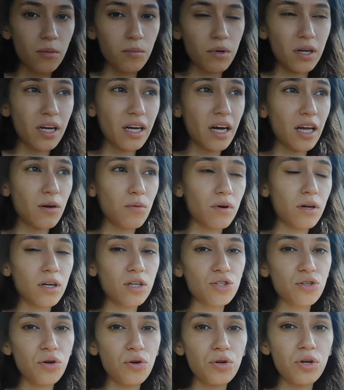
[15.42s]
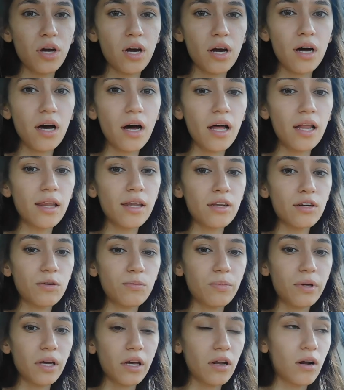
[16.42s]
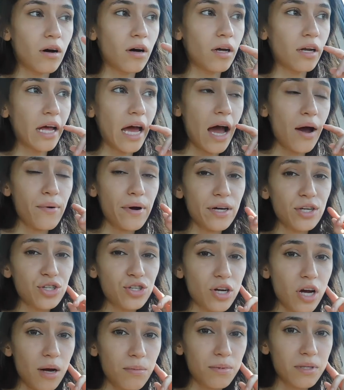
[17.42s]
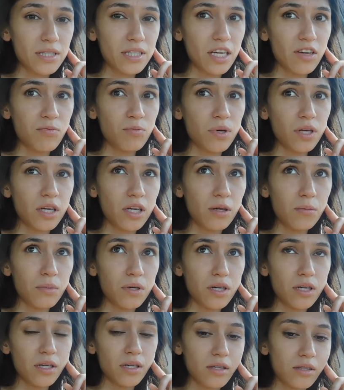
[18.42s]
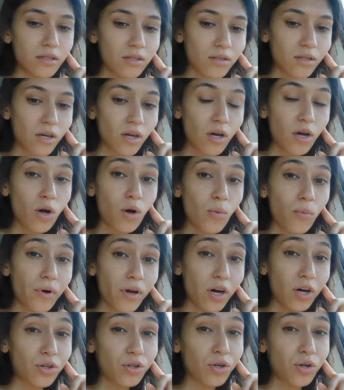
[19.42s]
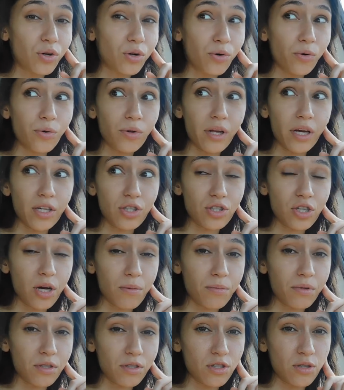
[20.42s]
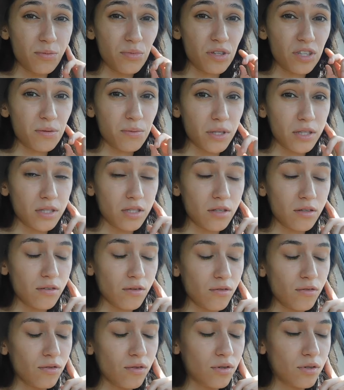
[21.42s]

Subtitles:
but I kind of want to show y'all a little bit on how I shop to save money, because we all know that shopping is super expensive.